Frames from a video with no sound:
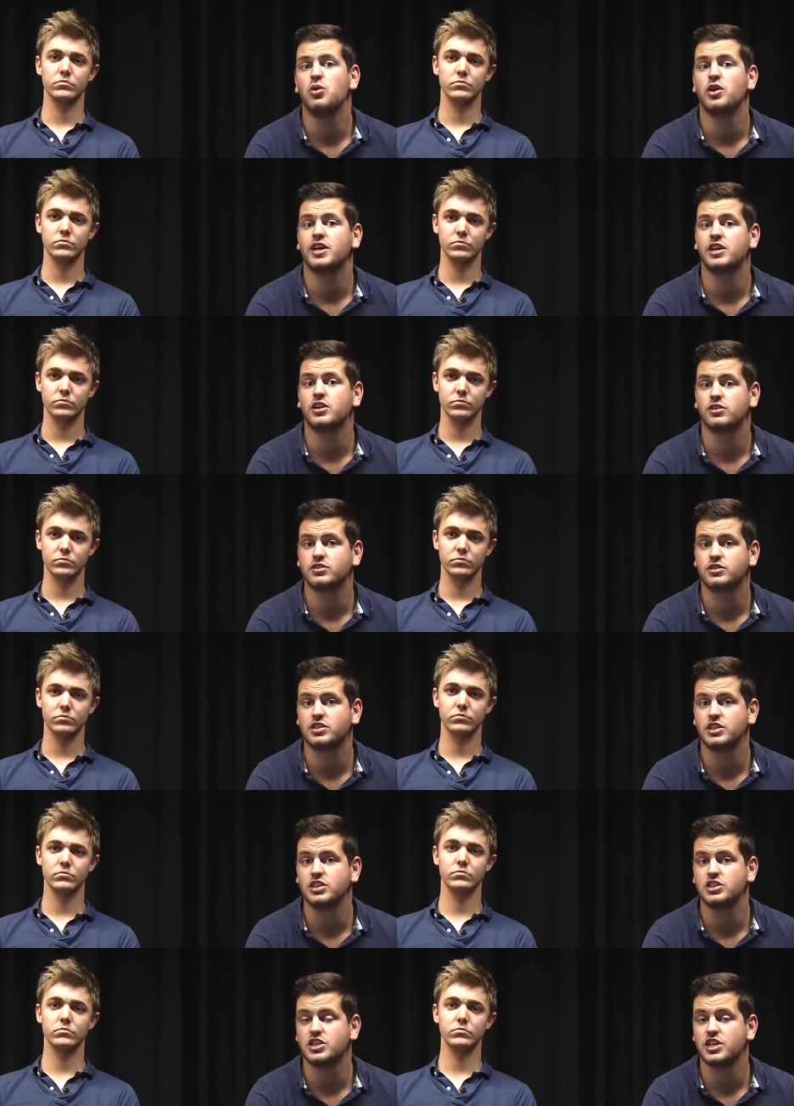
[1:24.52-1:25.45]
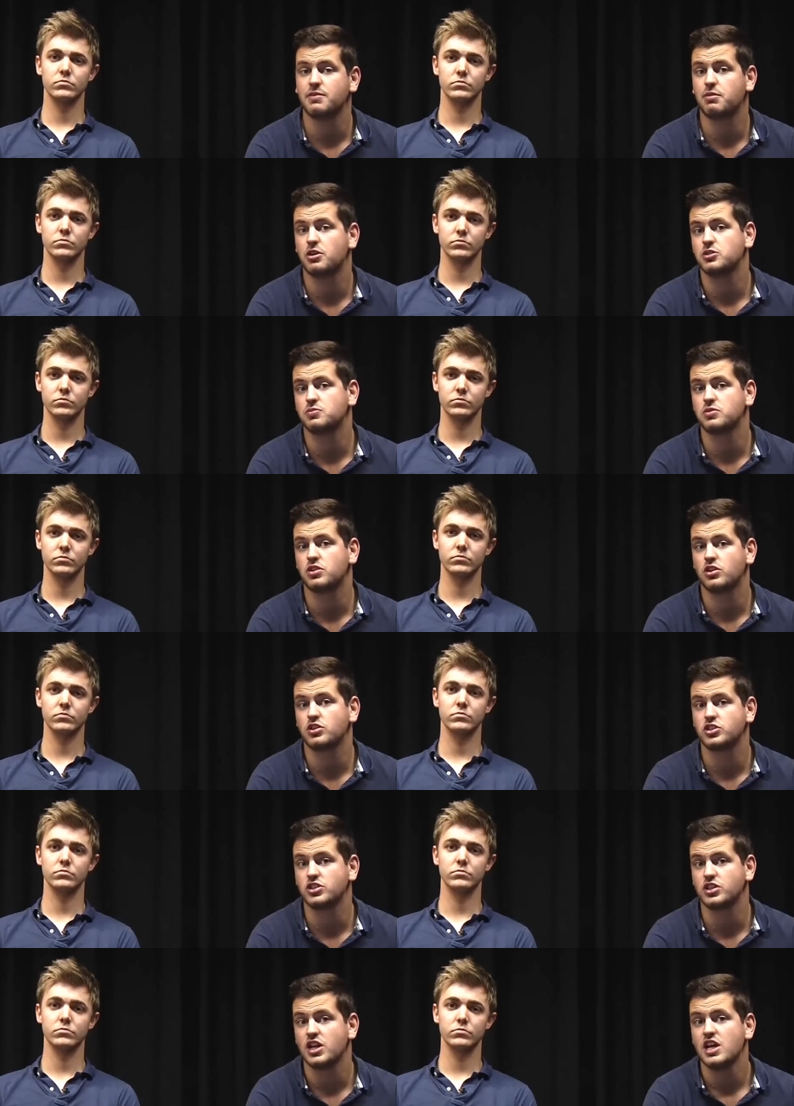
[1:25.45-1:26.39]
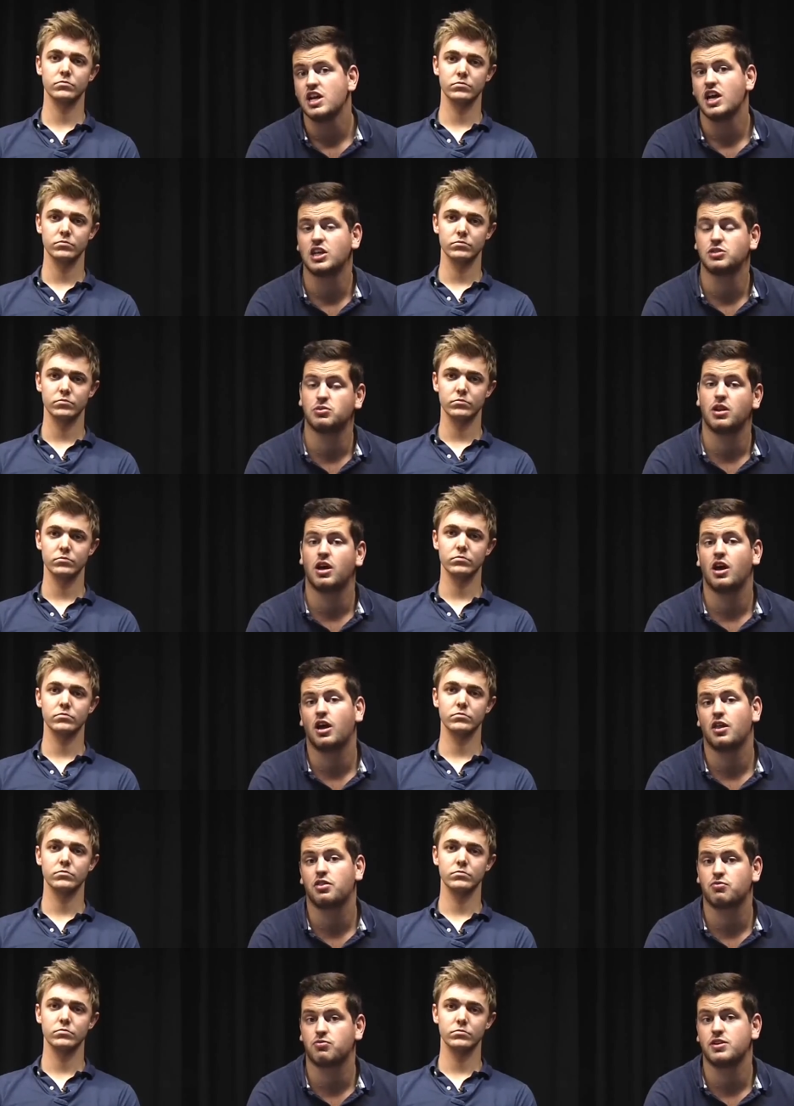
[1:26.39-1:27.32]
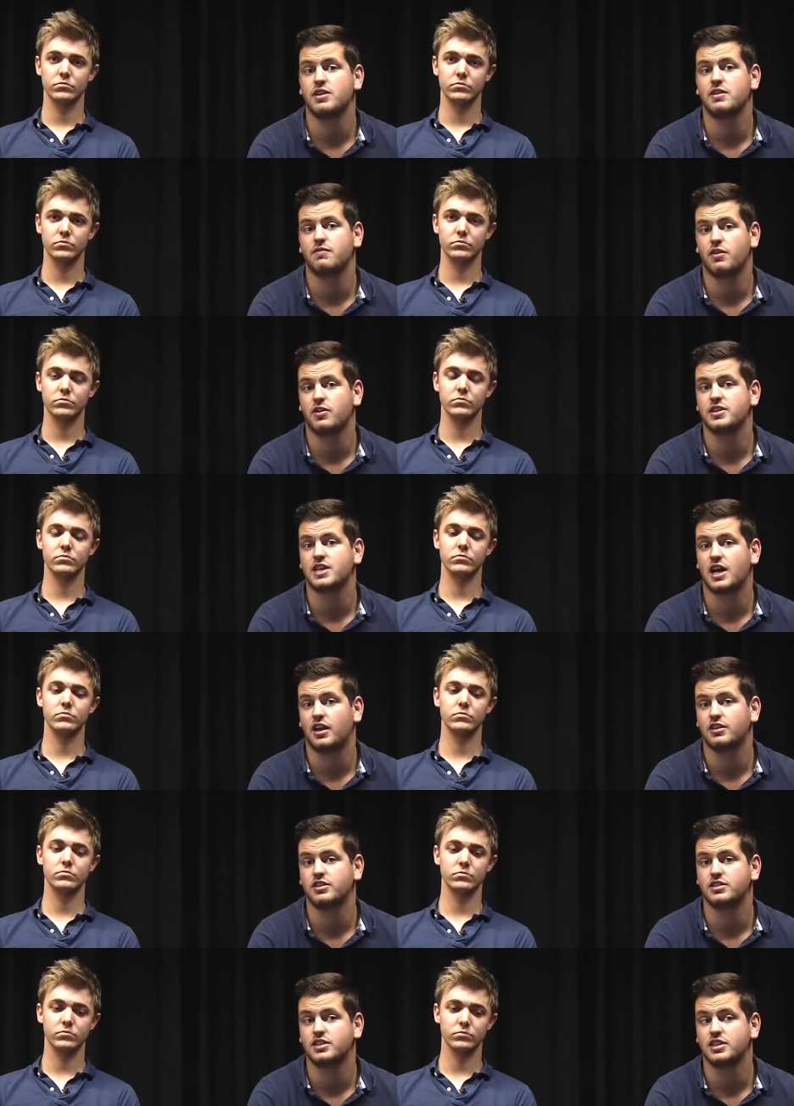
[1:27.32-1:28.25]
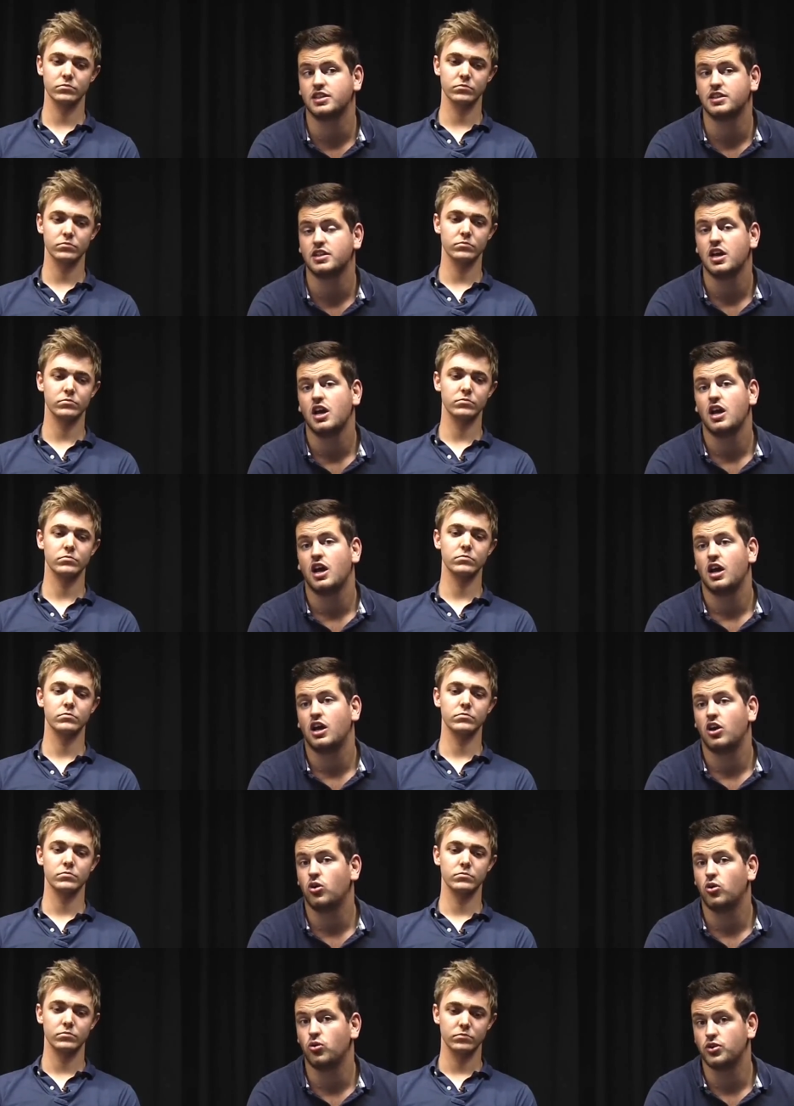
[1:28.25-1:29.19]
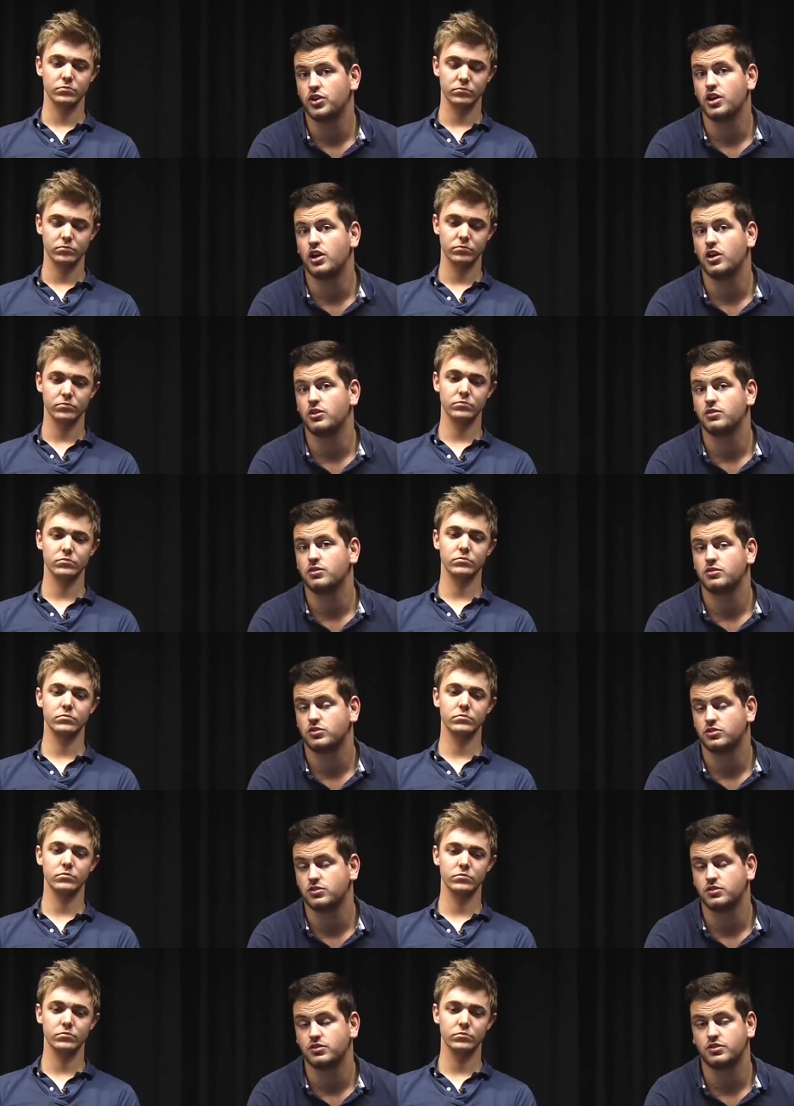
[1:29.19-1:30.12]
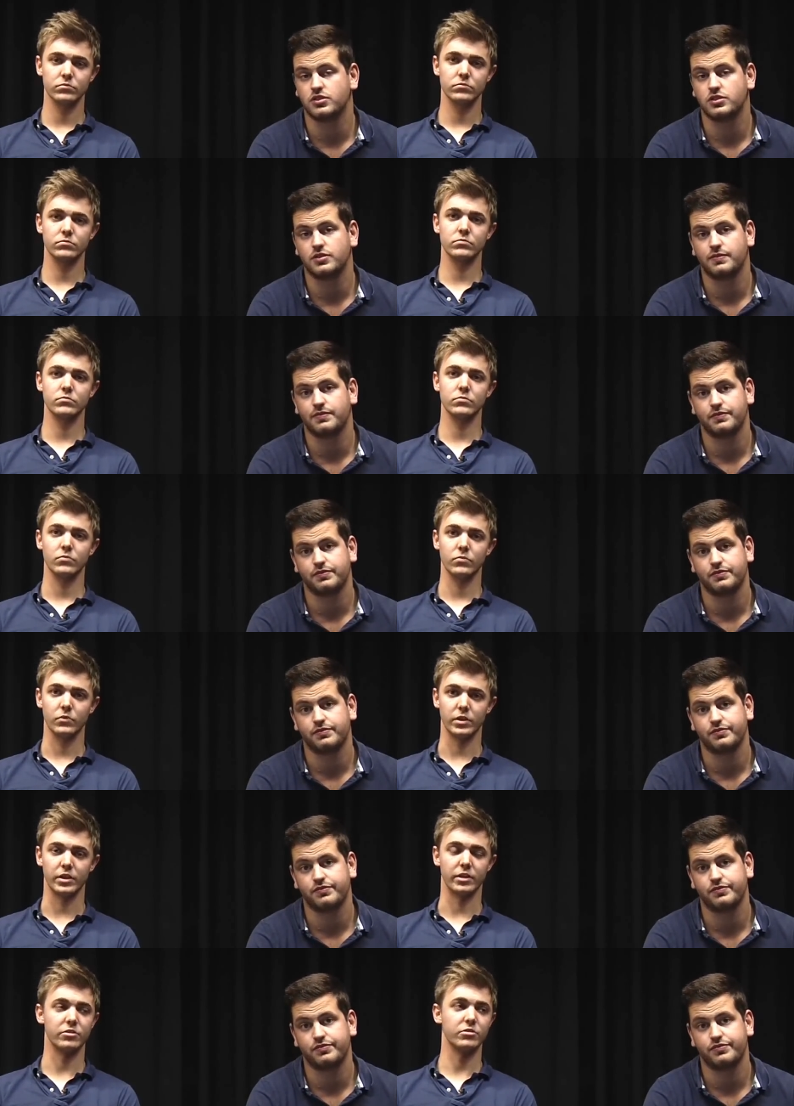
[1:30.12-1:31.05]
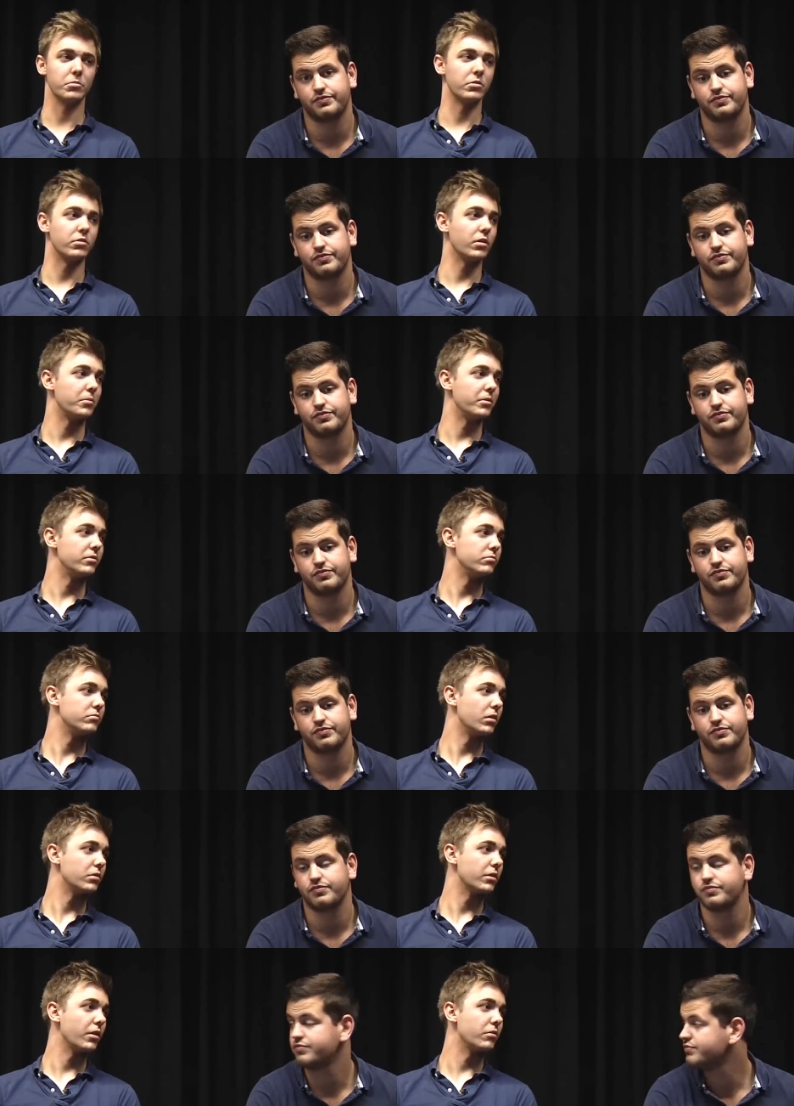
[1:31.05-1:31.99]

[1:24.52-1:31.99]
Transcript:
Speaker 1: working on CG and post production, as well as our three very talented audio students?
Speaker 2: Yeah, some of the, I mean, I'll